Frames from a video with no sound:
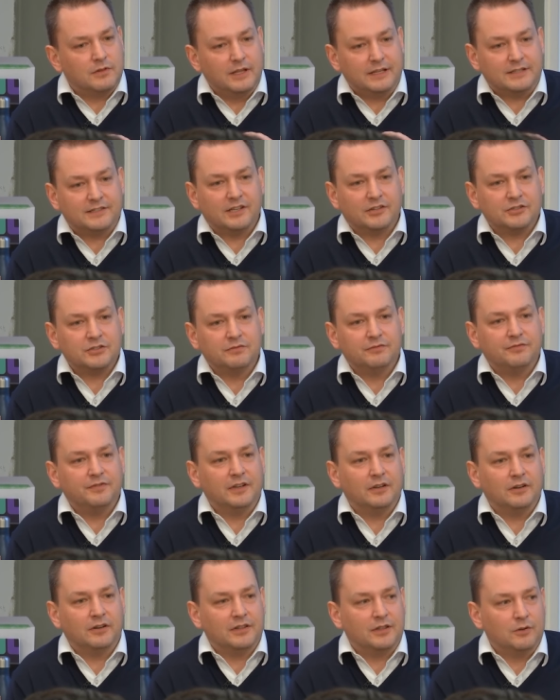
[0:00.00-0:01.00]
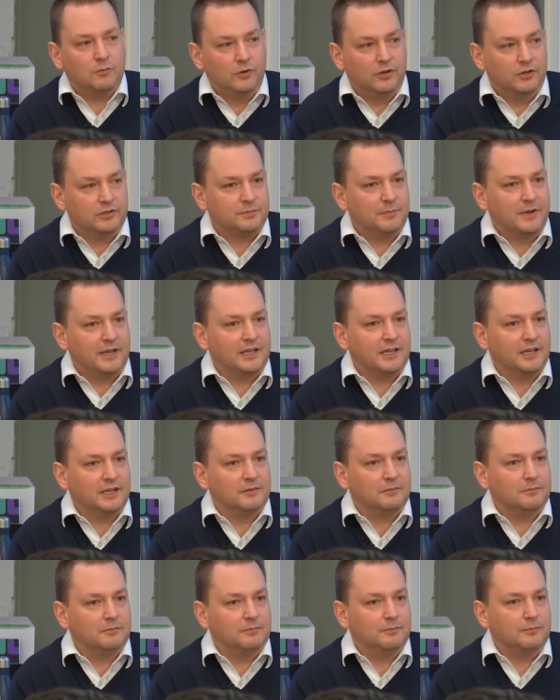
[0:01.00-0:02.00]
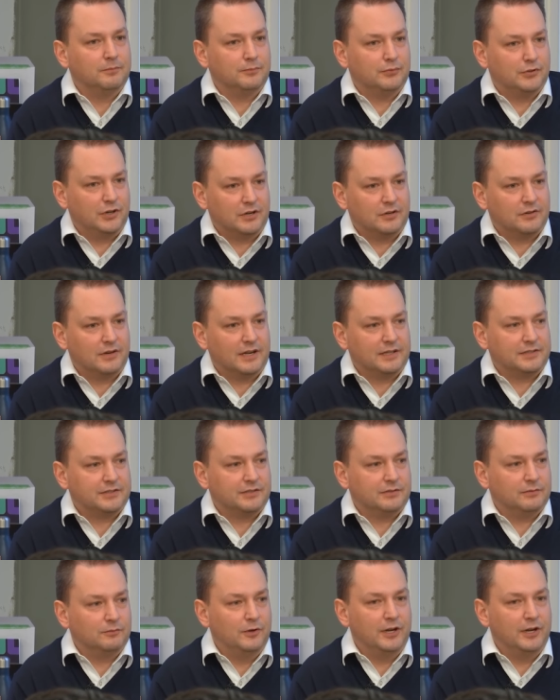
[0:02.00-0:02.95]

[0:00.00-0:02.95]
it doesn't feel like the world's making progress.